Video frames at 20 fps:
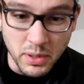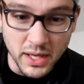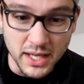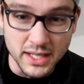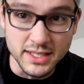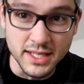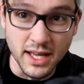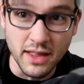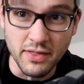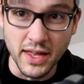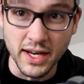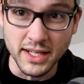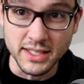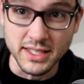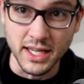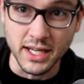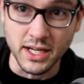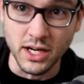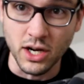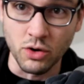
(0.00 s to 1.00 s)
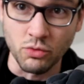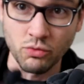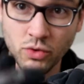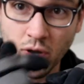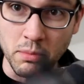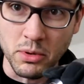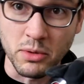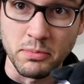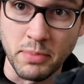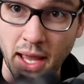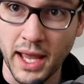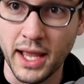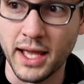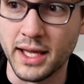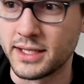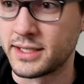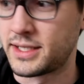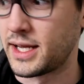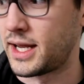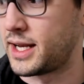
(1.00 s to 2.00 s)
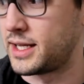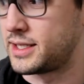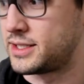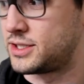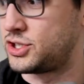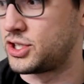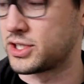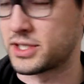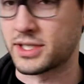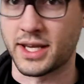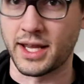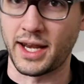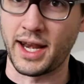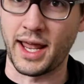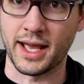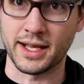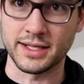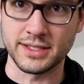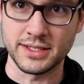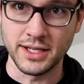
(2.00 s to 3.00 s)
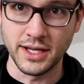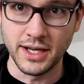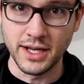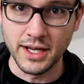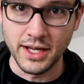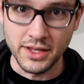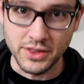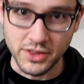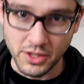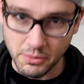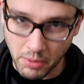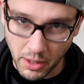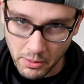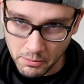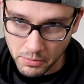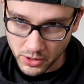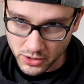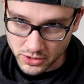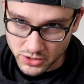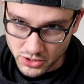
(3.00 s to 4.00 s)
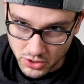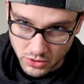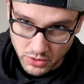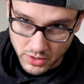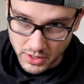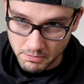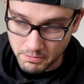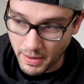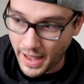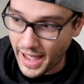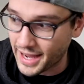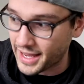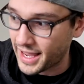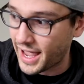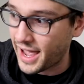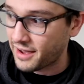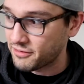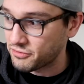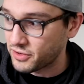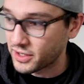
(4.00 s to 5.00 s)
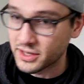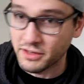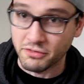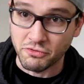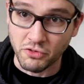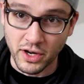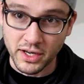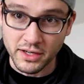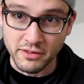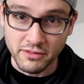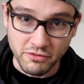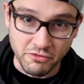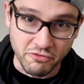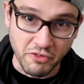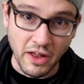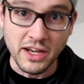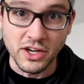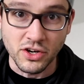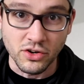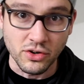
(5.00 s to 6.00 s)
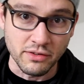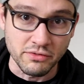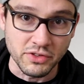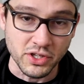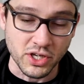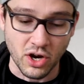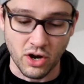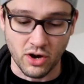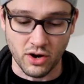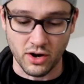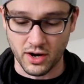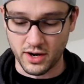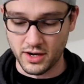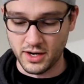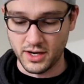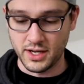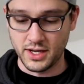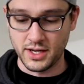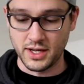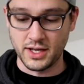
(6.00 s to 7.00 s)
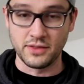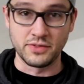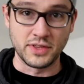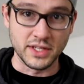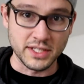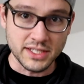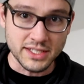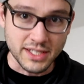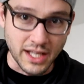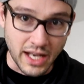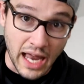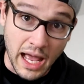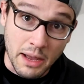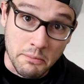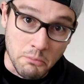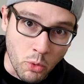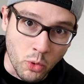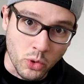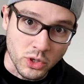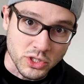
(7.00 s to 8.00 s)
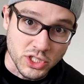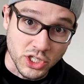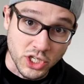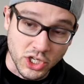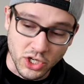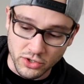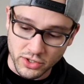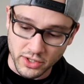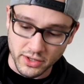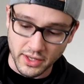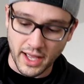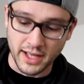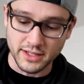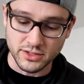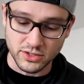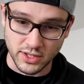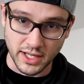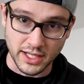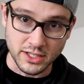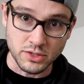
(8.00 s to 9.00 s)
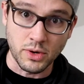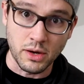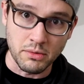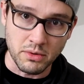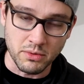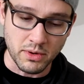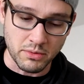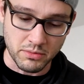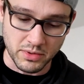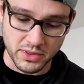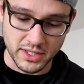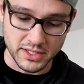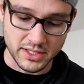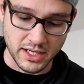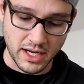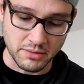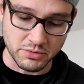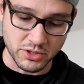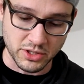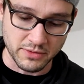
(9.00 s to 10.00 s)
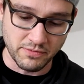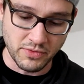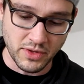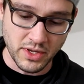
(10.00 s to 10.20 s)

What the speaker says: piece, and then it's like a rubber band, and it just connects the bumper to the back half, like the front fender of the car. This is a lot more secure than that, so that's why we went with this option.